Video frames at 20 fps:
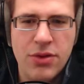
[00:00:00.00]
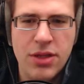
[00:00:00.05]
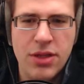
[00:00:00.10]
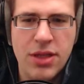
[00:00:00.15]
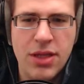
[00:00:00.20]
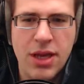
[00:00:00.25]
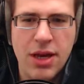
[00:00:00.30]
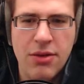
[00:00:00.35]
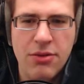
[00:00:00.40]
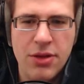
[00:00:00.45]

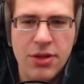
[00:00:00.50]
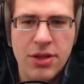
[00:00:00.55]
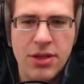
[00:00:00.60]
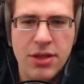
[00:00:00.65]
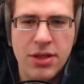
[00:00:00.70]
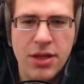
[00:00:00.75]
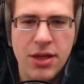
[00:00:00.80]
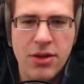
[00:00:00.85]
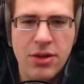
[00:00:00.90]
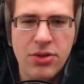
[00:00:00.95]
and
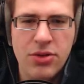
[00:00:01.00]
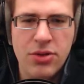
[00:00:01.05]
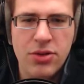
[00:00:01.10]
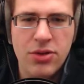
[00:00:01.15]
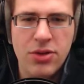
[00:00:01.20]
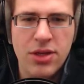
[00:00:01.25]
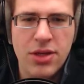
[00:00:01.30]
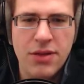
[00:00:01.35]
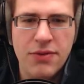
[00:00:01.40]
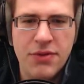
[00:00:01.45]
carrots. Or should
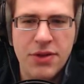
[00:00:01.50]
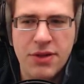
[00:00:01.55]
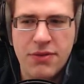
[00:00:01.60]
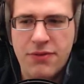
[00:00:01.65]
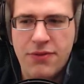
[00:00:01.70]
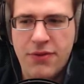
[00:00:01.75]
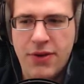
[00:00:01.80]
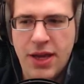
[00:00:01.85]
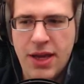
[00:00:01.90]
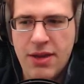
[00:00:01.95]
you give it a
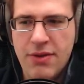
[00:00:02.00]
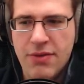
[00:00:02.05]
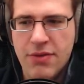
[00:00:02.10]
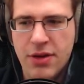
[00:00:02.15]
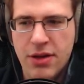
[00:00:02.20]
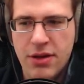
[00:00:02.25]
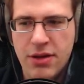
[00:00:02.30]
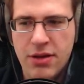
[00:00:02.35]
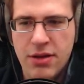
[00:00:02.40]
flavor?